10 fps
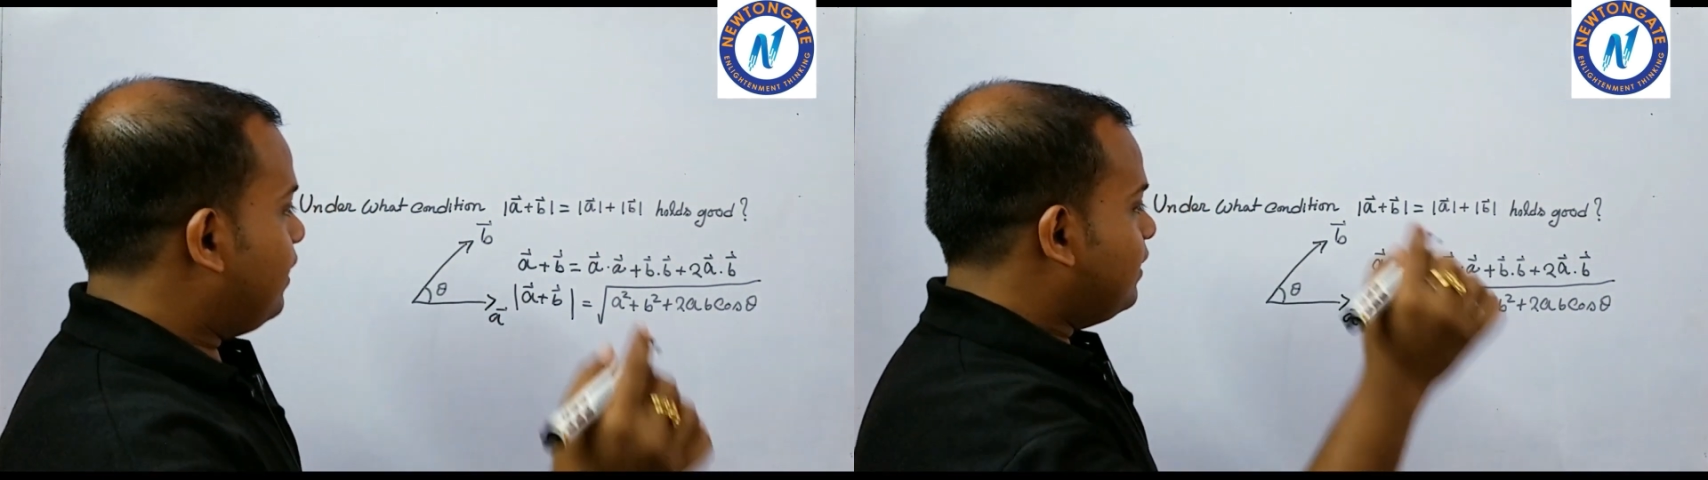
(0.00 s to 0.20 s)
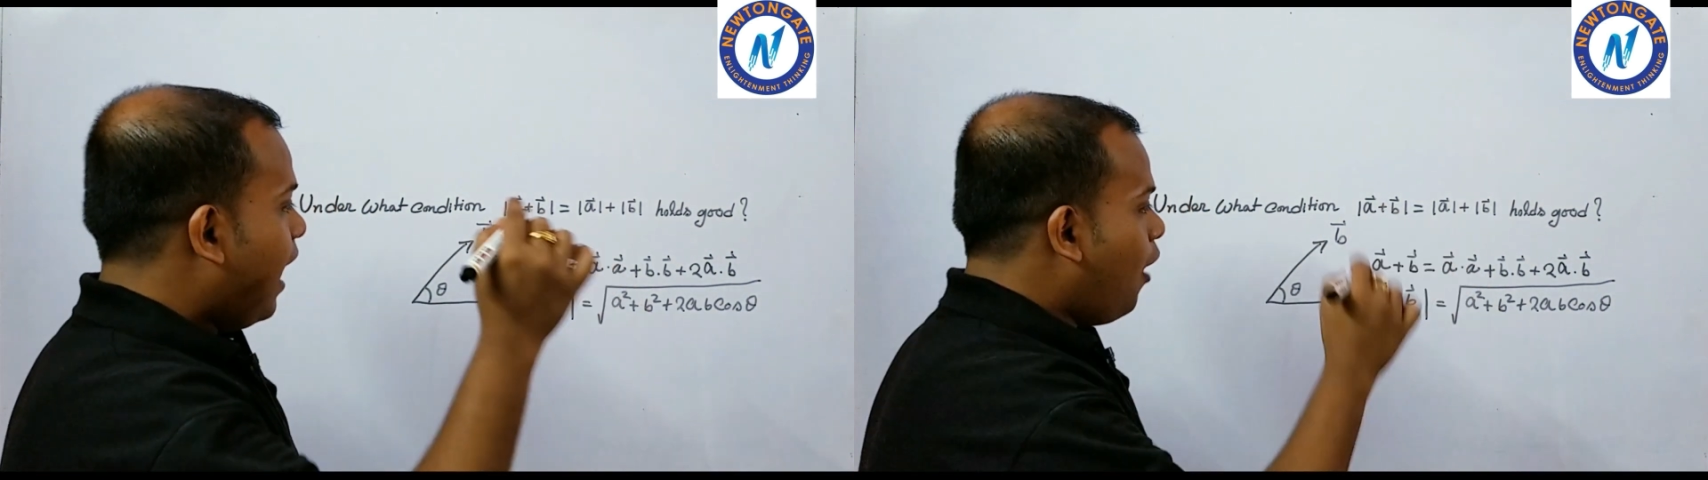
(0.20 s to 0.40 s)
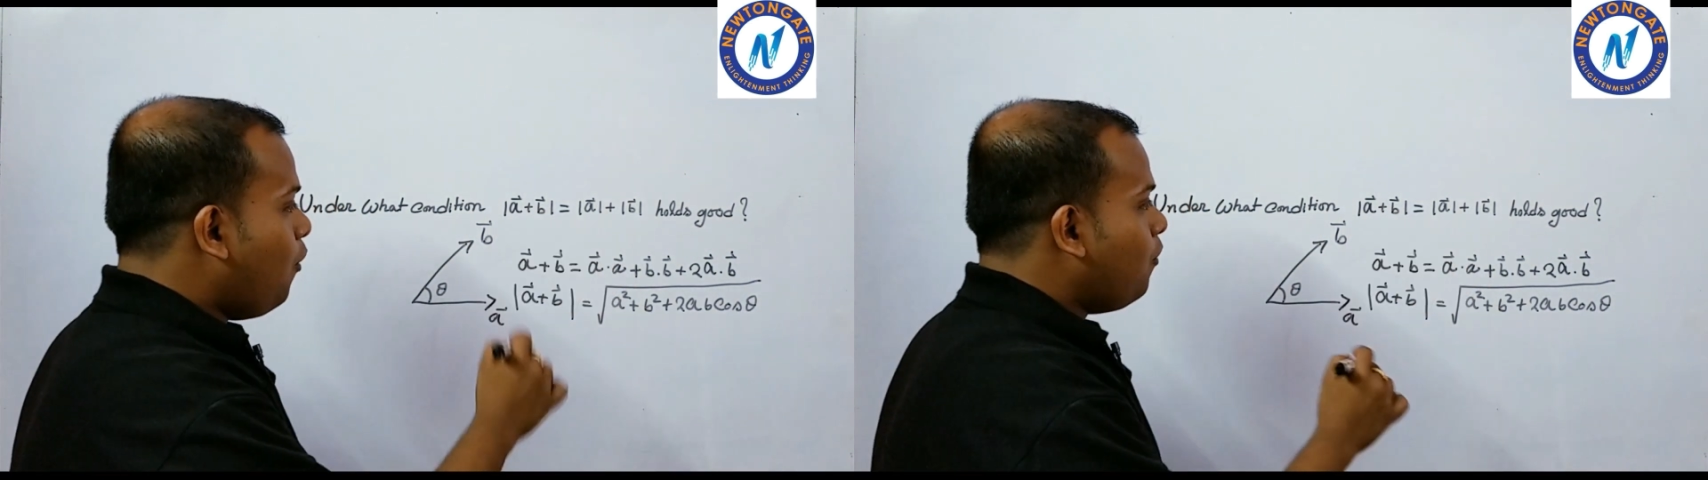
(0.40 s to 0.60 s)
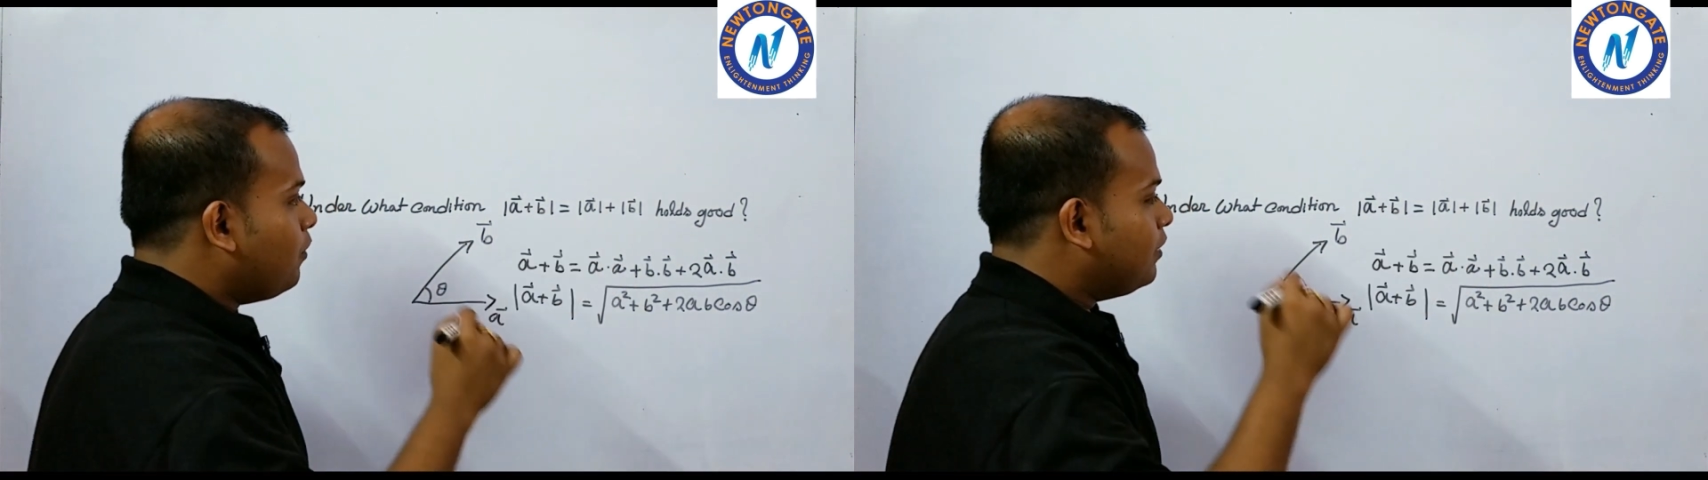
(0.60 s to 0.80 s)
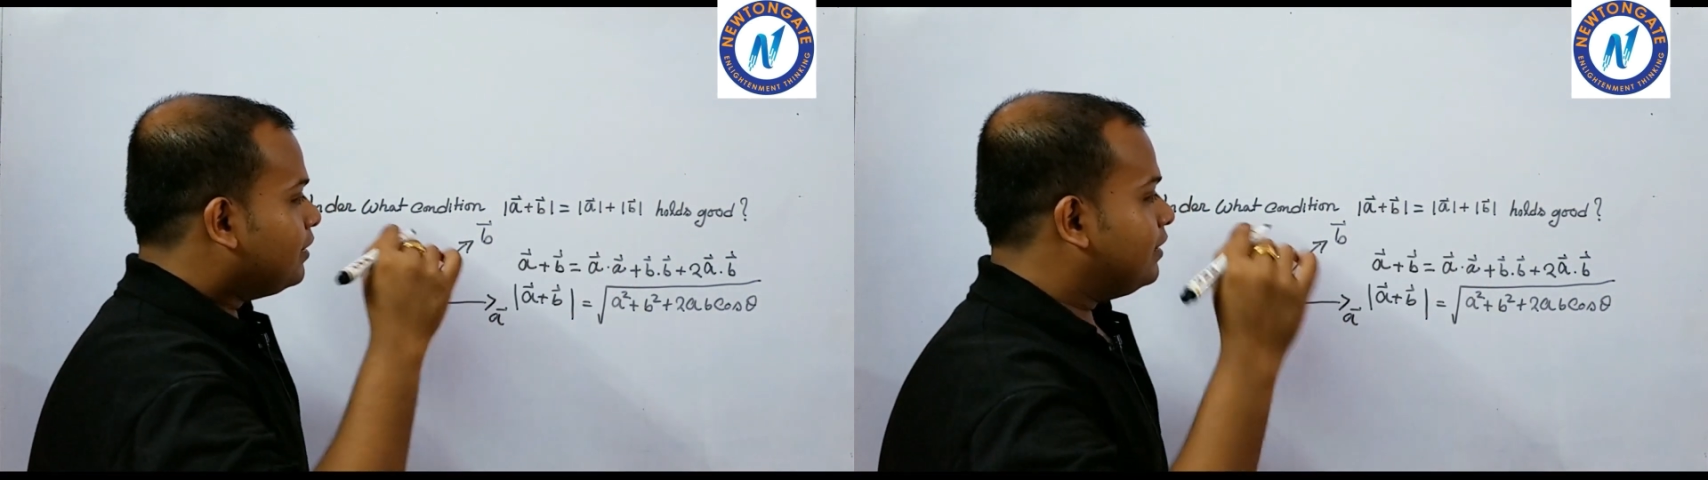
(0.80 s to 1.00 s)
now